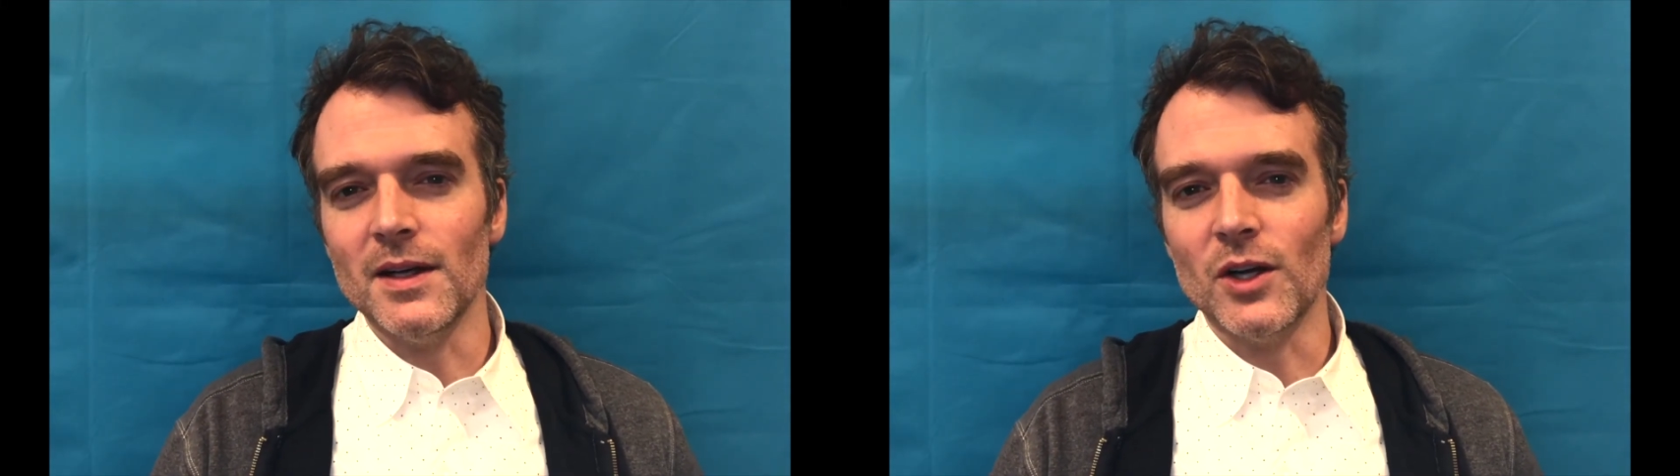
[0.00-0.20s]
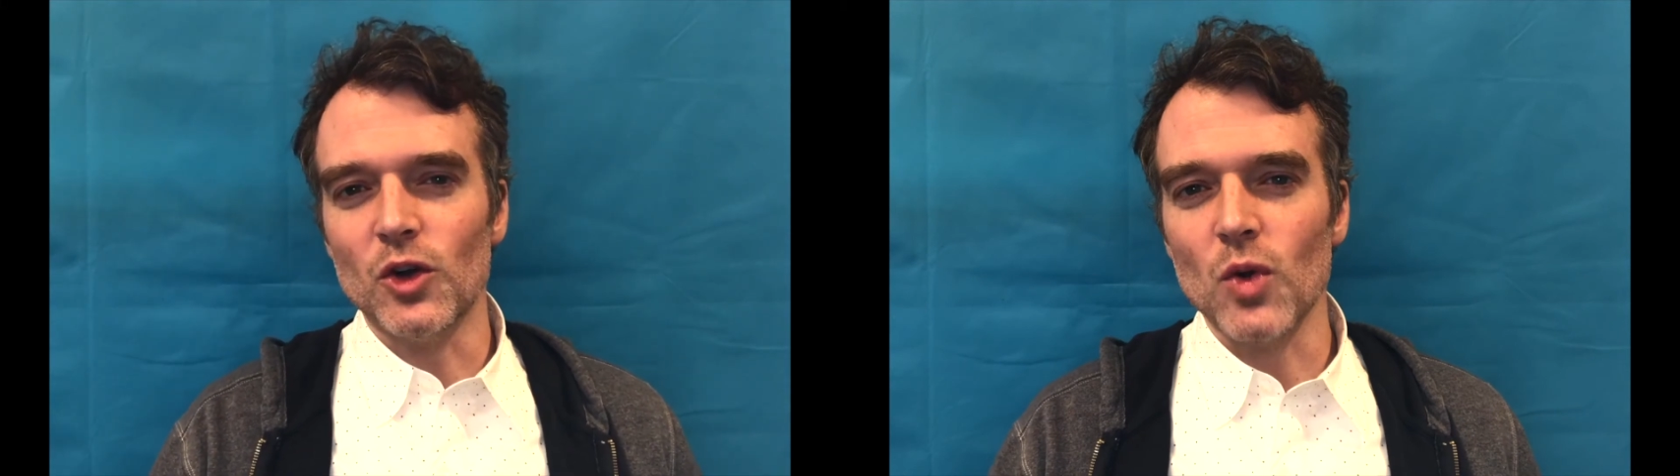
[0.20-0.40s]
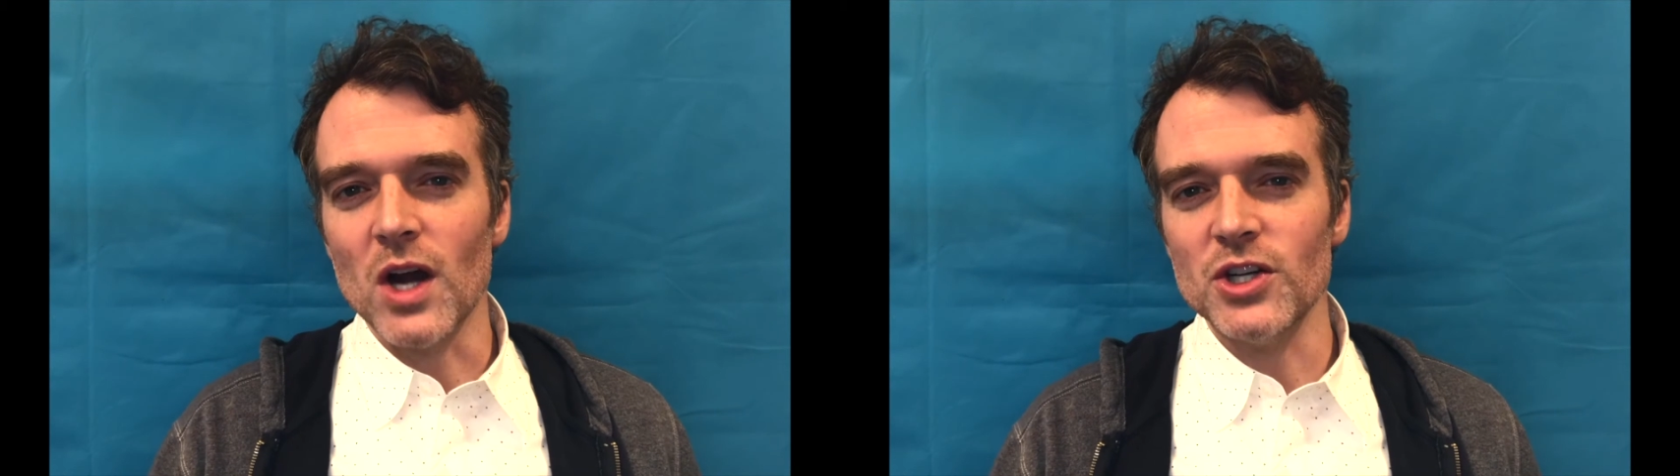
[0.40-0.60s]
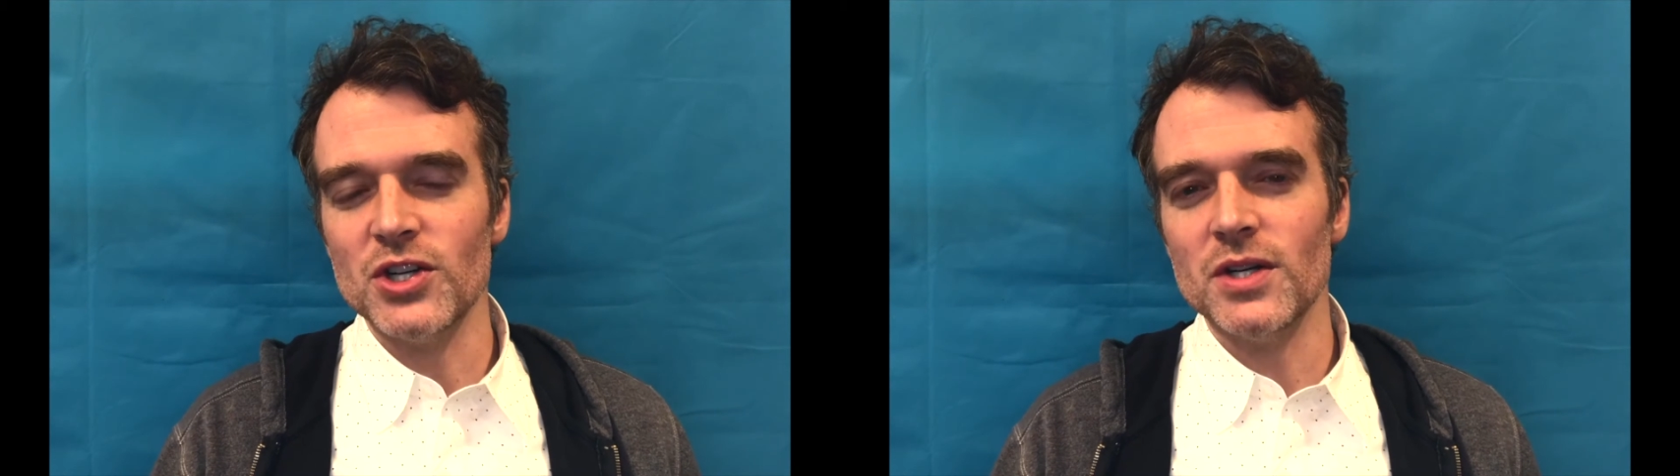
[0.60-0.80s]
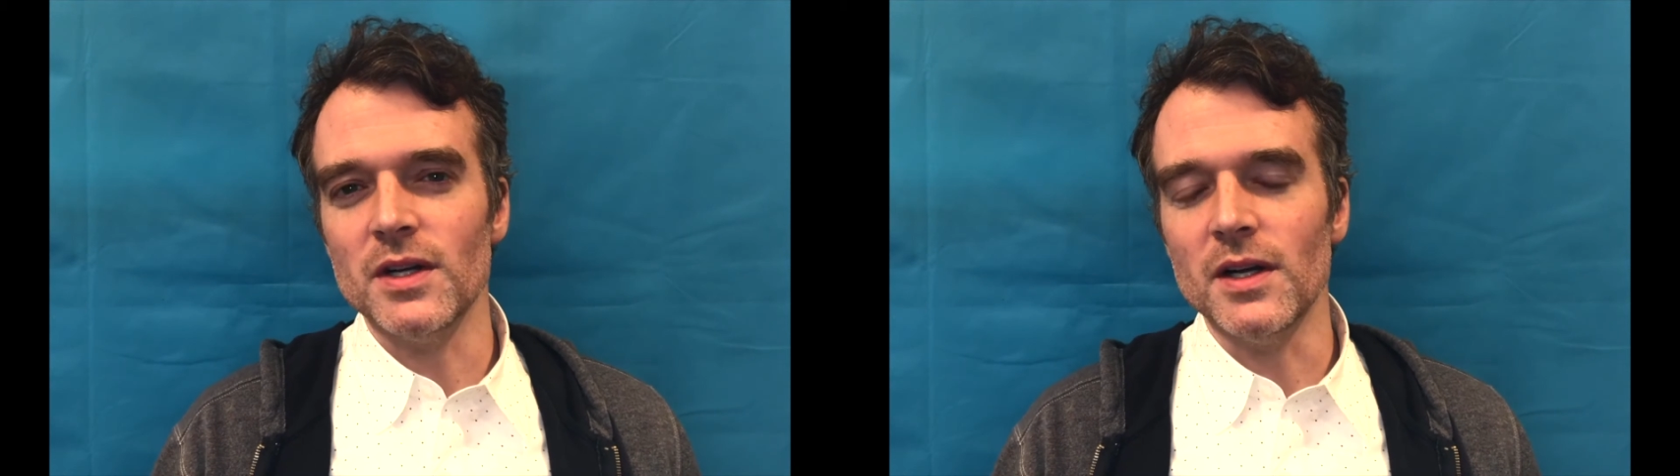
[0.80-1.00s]

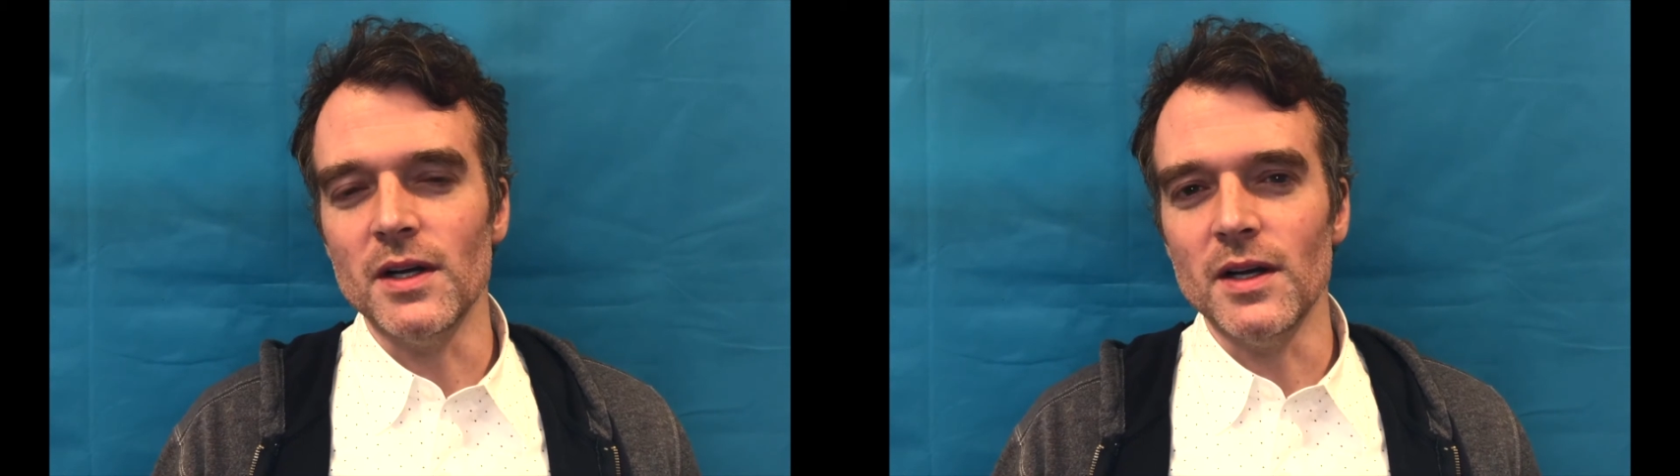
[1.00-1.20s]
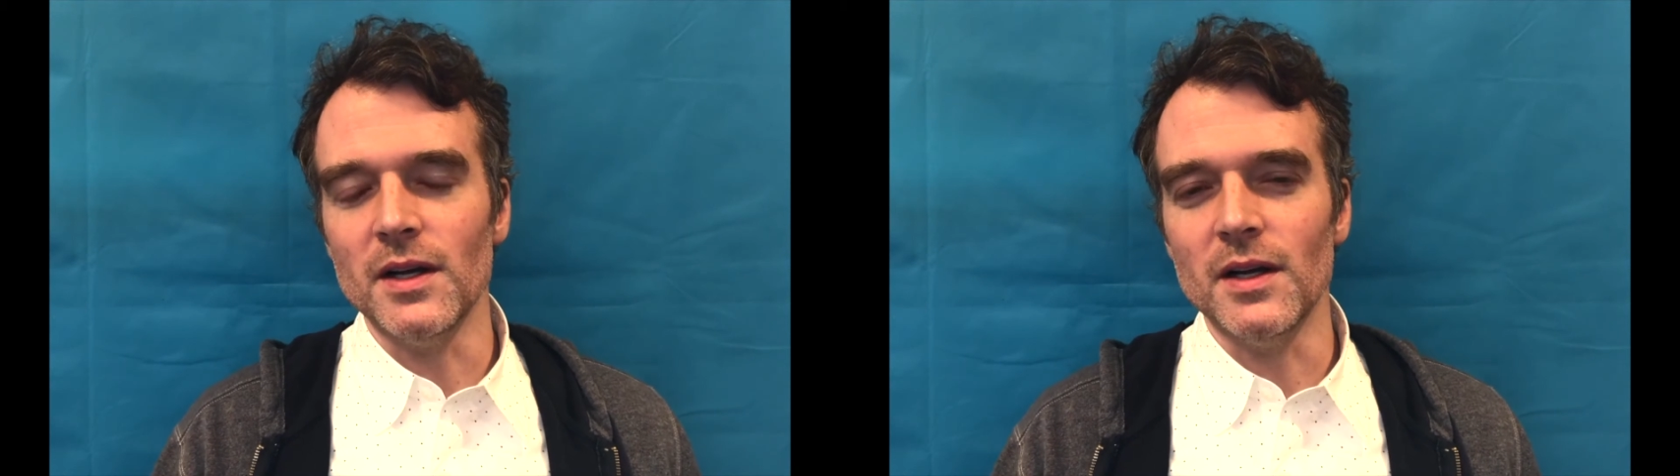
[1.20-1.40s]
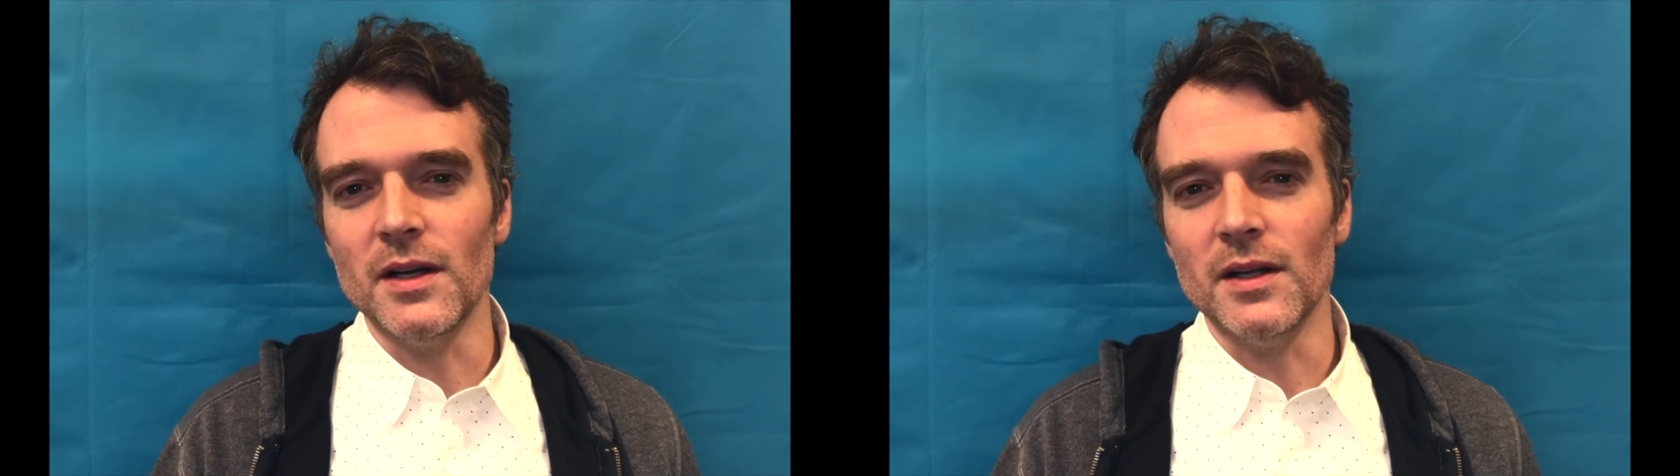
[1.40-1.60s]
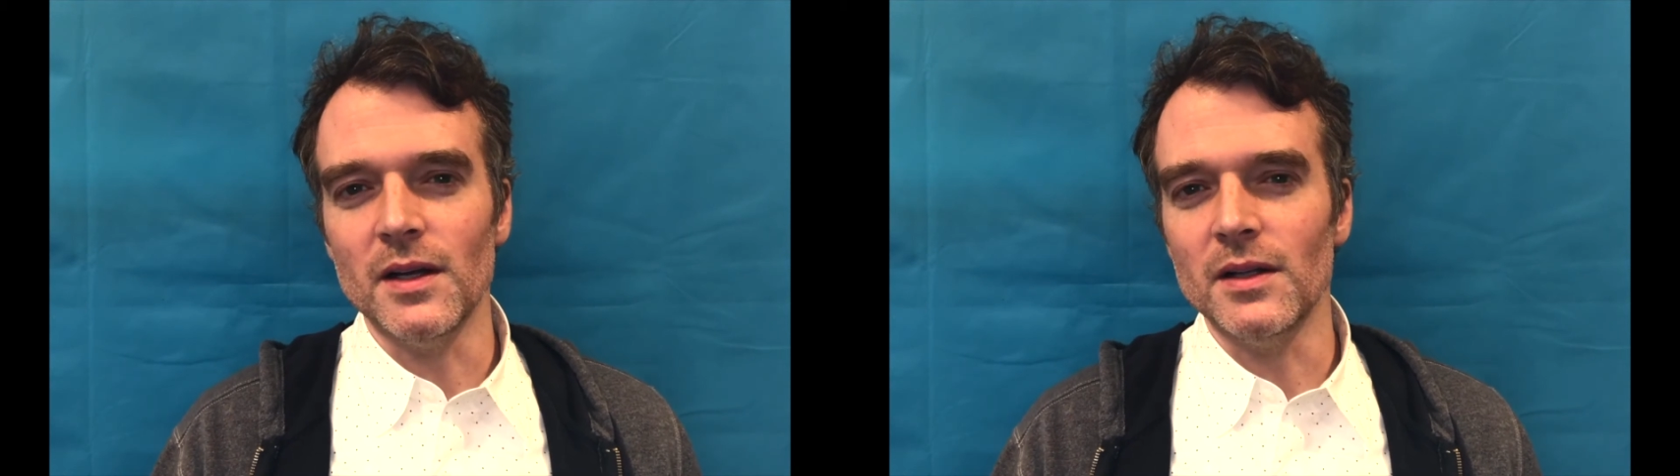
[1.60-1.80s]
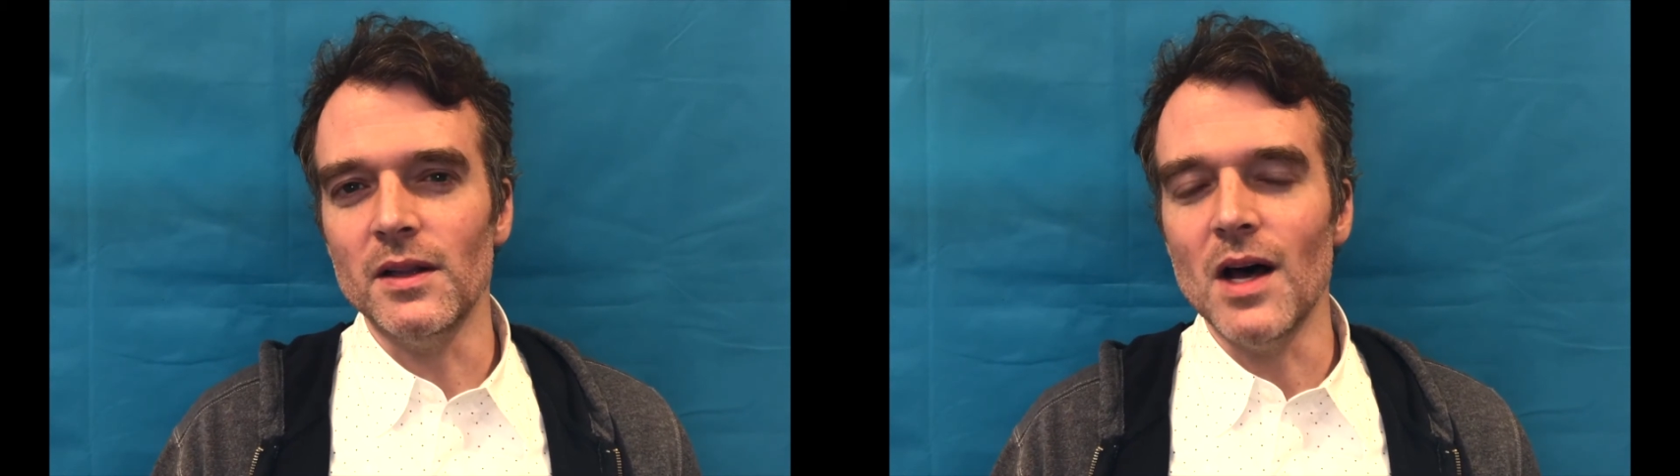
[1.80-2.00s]
crush,
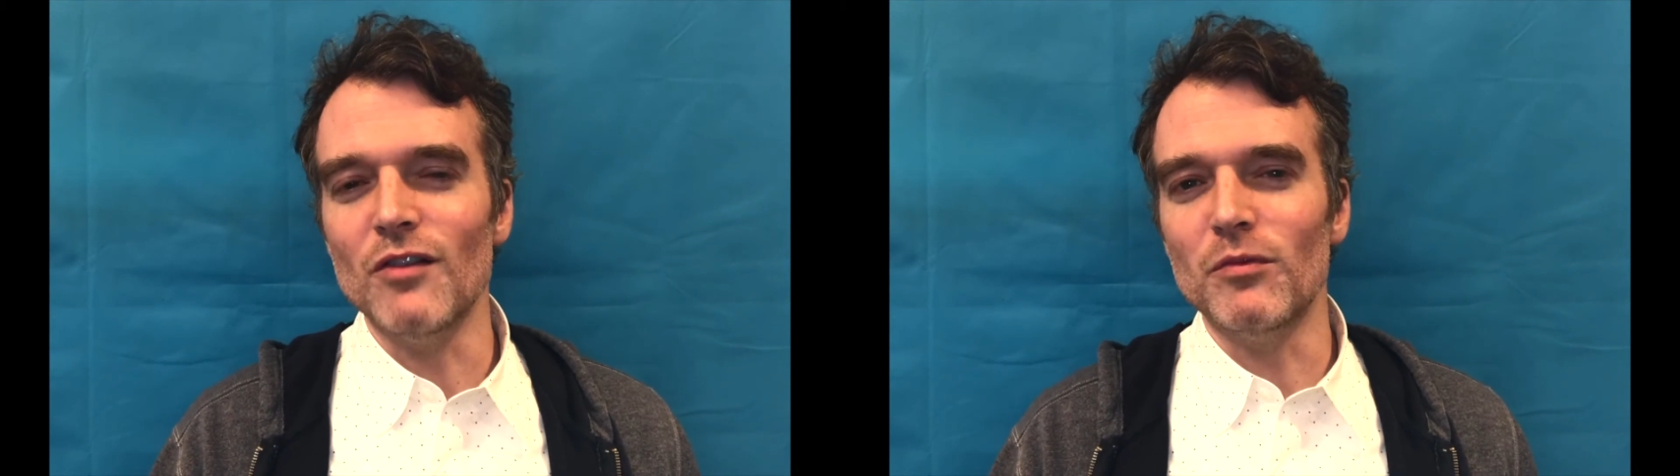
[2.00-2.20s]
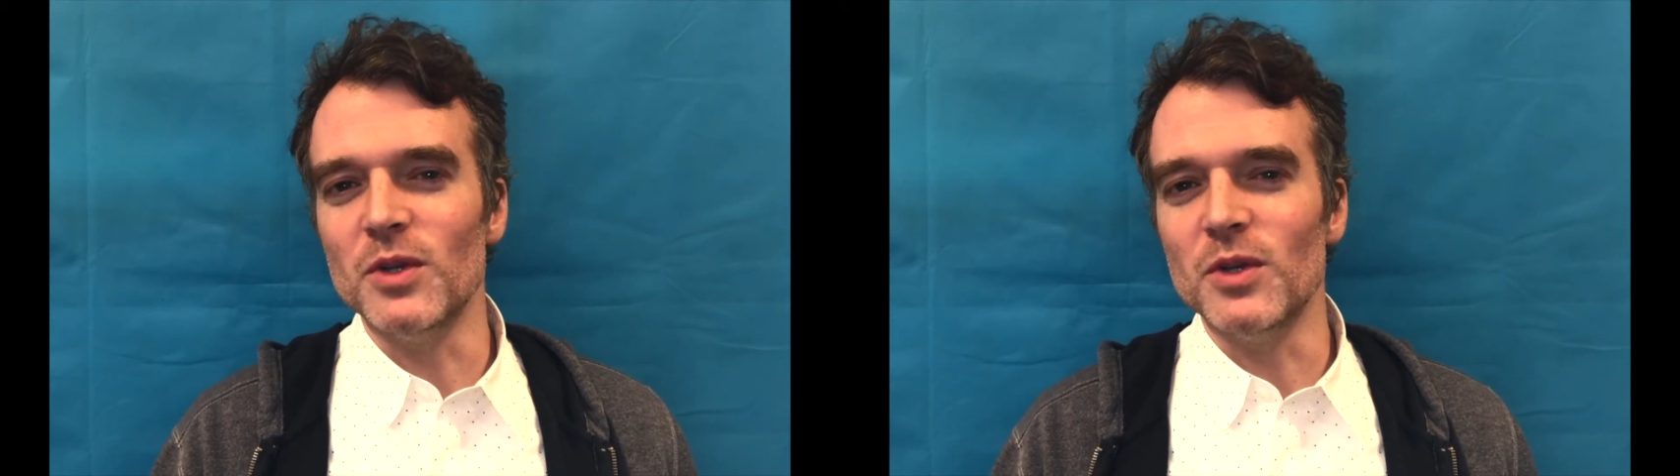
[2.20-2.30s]
a love